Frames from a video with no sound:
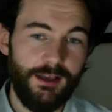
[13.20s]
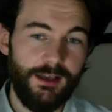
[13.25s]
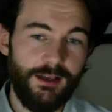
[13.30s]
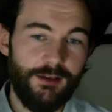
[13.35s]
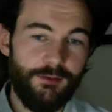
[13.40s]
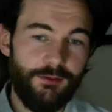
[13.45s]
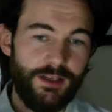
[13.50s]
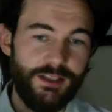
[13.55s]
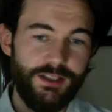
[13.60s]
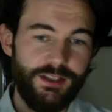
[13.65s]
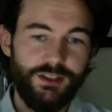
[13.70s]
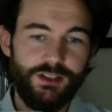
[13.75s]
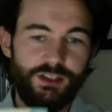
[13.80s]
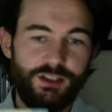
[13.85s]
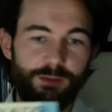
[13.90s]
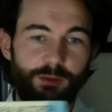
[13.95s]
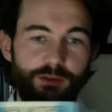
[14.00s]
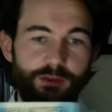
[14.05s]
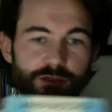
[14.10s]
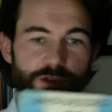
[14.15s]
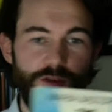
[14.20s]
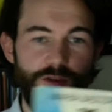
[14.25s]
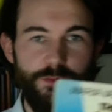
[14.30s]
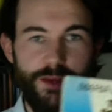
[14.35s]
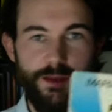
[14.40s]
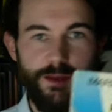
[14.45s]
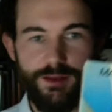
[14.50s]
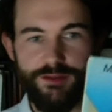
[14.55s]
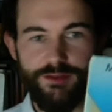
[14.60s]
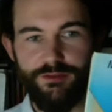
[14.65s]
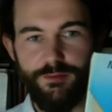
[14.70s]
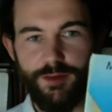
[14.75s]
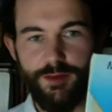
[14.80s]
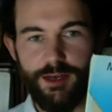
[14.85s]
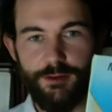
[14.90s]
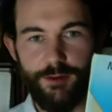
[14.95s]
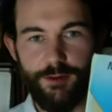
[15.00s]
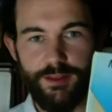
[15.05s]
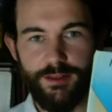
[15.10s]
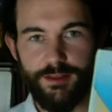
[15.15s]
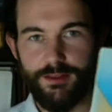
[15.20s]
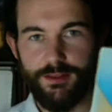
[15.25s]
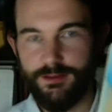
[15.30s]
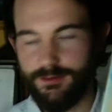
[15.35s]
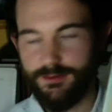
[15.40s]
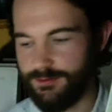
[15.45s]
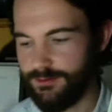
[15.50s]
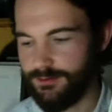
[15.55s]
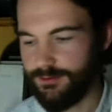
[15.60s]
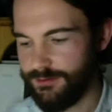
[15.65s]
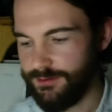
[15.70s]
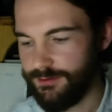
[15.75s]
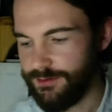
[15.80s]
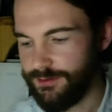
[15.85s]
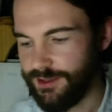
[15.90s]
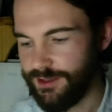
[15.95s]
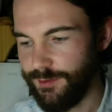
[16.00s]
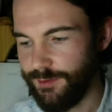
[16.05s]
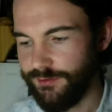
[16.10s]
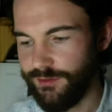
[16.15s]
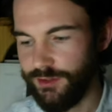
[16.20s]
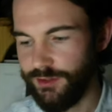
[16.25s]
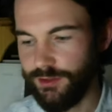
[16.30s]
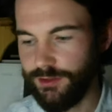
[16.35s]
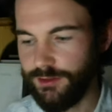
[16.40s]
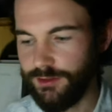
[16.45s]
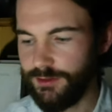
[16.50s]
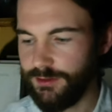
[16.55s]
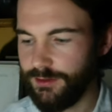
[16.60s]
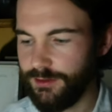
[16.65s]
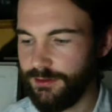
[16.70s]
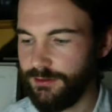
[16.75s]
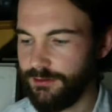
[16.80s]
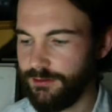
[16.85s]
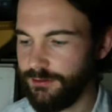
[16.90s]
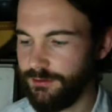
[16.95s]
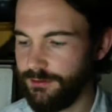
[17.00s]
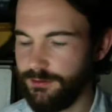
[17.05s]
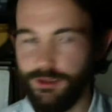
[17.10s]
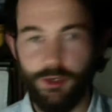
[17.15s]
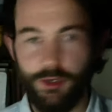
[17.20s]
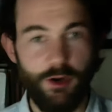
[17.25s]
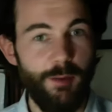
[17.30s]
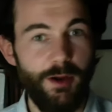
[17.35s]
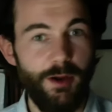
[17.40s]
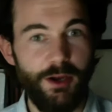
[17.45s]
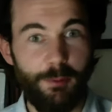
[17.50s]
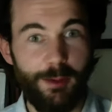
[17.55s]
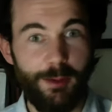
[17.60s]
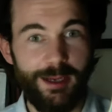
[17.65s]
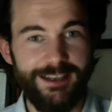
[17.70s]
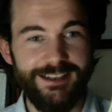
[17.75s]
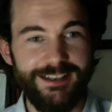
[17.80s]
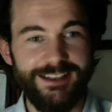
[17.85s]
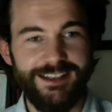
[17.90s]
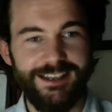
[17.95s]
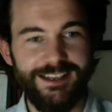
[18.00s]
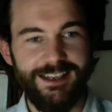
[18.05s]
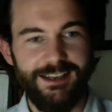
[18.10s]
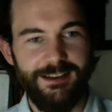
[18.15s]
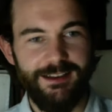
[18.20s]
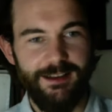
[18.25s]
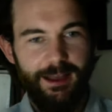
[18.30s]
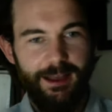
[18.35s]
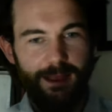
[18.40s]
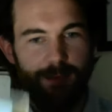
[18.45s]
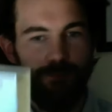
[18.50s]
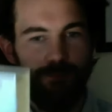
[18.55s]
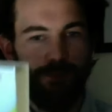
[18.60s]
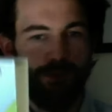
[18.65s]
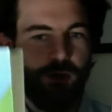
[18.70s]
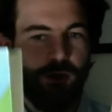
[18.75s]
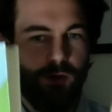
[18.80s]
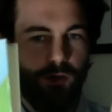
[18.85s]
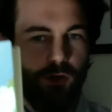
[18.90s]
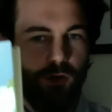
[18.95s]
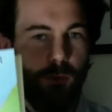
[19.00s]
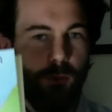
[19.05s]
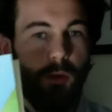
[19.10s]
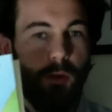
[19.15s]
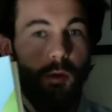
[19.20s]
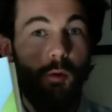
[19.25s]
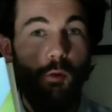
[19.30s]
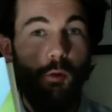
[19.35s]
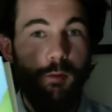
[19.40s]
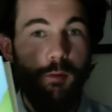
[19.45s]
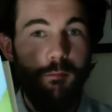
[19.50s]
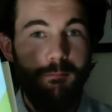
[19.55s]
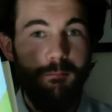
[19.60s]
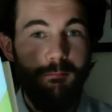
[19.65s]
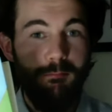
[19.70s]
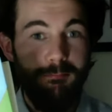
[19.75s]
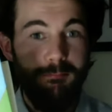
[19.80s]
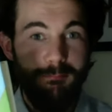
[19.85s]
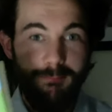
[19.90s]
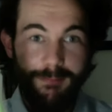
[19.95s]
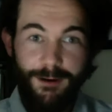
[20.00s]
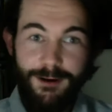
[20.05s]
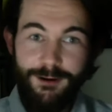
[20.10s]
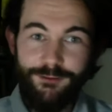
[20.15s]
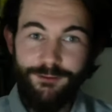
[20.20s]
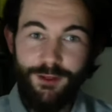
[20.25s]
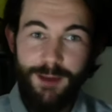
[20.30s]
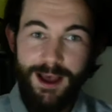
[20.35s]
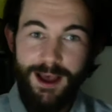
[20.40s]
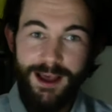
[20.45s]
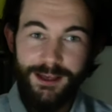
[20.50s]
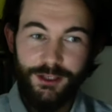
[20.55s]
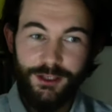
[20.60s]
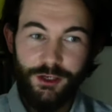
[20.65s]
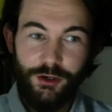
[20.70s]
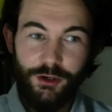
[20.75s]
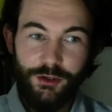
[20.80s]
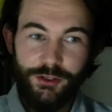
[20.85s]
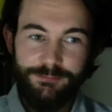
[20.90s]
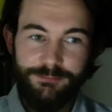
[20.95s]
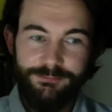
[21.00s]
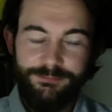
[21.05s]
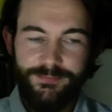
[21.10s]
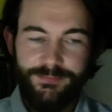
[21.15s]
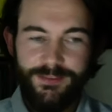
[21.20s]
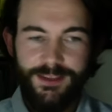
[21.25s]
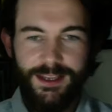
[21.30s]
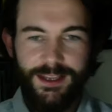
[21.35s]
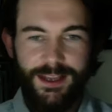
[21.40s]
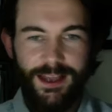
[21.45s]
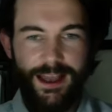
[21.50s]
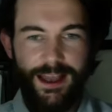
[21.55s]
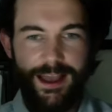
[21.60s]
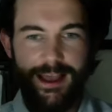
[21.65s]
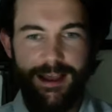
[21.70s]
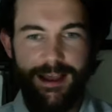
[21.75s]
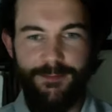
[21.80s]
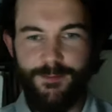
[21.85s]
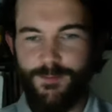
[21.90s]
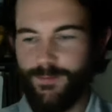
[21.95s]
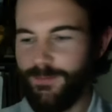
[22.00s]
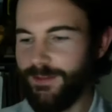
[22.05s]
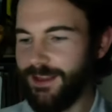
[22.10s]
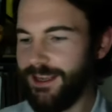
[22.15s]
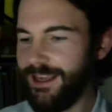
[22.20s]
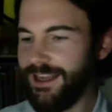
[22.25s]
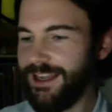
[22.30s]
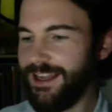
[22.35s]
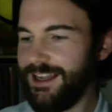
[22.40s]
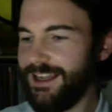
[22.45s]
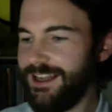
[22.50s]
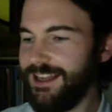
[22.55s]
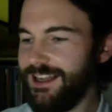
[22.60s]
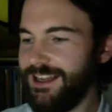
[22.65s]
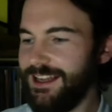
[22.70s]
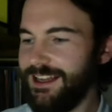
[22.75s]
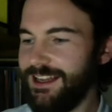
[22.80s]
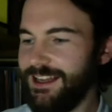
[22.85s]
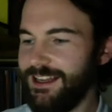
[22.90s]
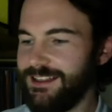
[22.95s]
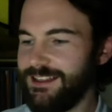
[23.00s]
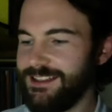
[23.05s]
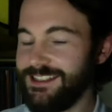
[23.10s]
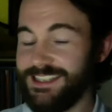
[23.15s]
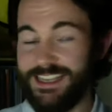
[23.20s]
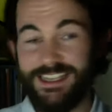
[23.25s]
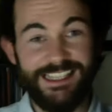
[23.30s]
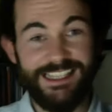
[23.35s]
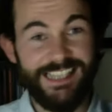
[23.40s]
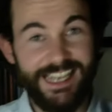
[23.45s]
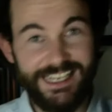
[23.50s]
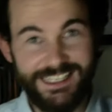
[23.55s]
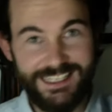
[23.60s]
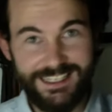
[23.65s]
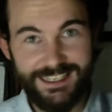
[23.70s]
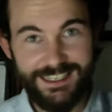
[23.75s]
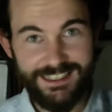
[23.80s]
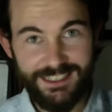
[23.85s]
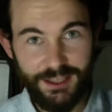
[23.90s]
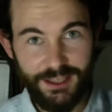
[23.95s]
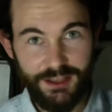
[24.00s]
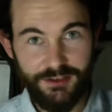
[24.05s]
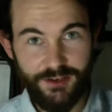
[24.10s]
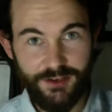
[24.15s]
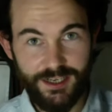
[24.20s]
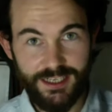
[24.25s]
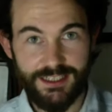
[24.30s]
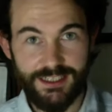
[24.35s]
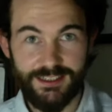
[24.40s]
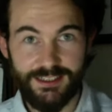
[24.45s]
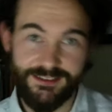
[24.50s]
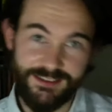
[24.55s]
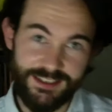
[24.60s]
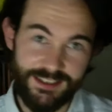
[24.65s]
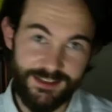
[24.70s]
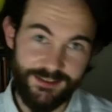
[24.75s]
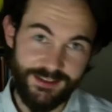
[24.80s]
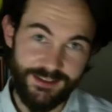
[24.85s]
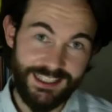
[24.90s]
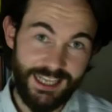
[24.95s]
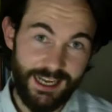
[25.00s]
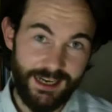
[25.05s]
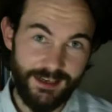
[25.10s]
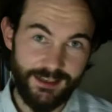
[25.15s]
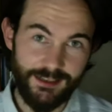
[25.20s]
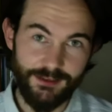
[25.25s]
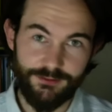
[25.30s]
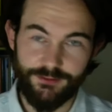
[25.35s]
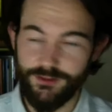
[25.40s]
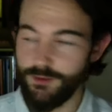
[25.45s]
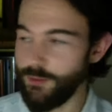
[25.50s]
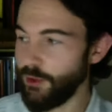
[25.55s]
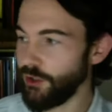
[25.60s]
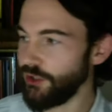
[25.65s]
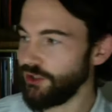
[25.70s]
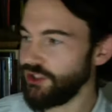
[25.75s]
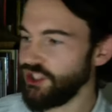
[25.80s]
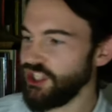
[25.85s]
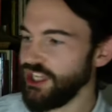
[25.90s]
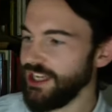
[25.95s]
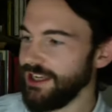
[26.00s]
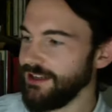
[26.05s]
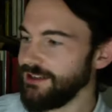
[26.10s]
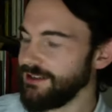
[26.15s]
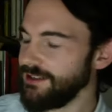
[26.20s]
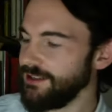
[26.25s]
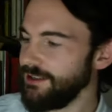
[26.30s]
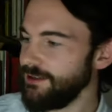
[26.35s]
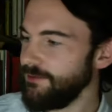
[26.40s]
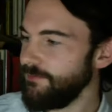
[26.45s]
which some of you may be familiar with, some of you you're about to be, called The Poem of the Man God. Since 1993, the title of the book changed,